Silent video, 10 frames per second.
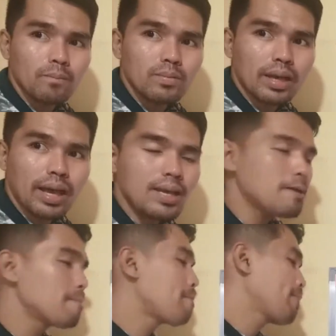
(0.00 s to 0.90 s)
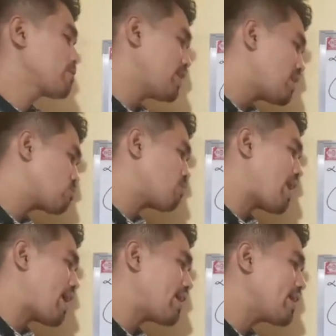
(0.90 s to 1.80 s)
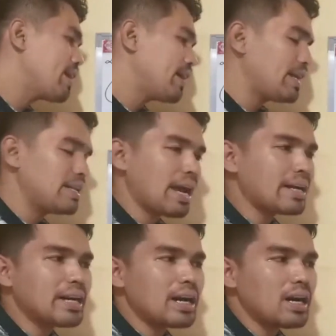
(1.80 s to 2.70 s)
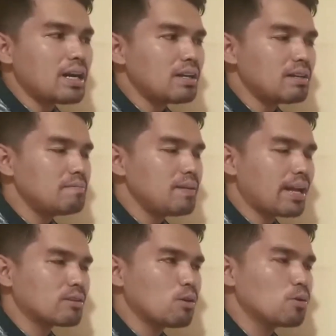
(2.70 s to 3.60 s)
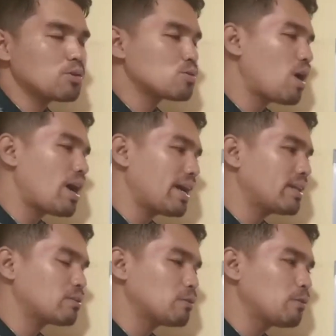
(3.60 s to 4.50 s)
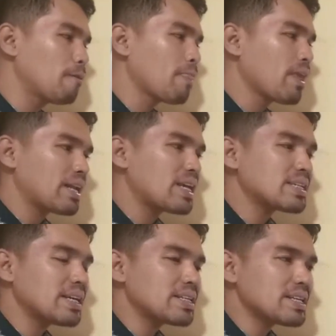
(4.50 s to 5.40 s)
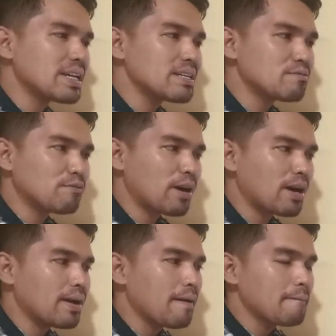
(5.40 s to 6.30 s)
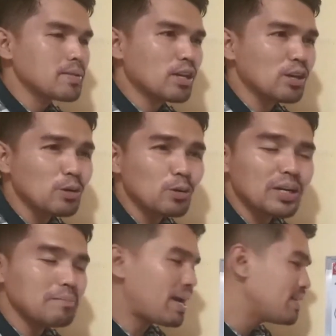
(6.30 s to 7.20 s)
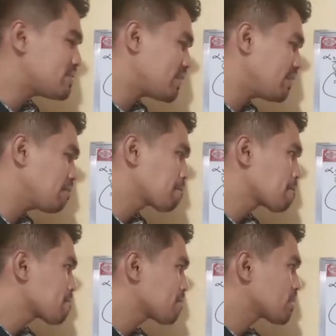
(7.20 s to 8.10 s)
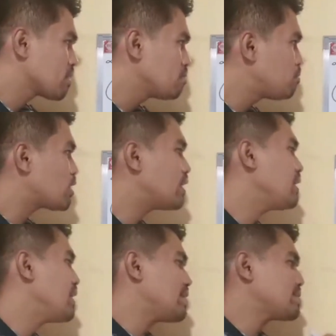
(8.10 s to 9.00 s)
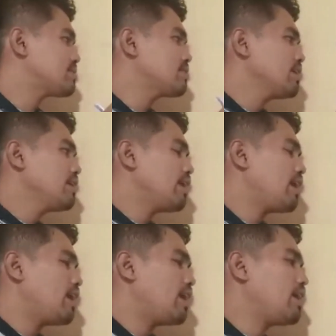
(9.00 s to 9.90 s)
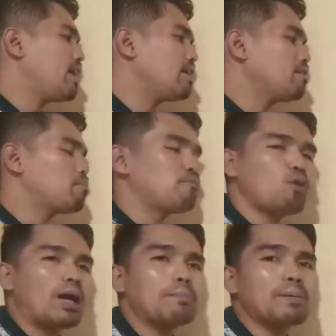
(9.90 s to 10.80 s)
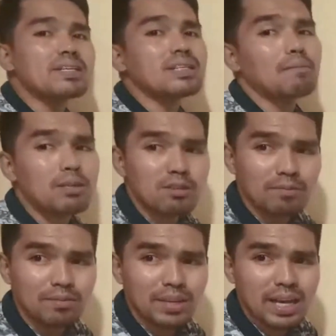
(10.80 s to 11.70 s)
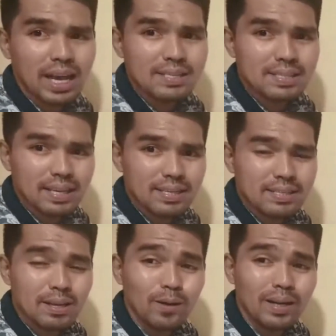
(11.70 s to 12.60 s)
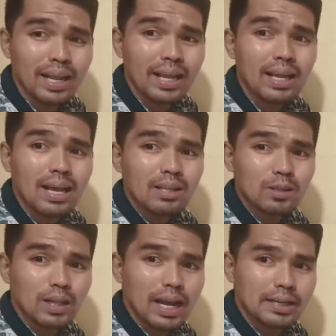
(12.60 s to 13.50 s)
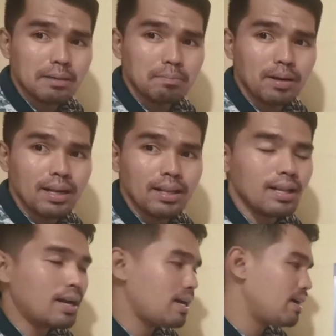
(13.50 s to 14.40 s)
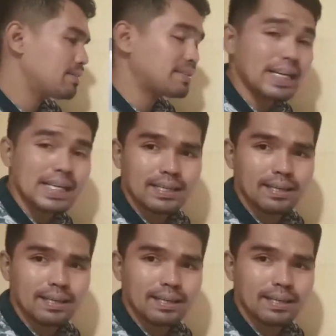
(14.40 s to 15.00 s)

Okay, so that's why in the area of like those who are into researches for cure medicine, more or less 1% level of significance is the only tolerable risk.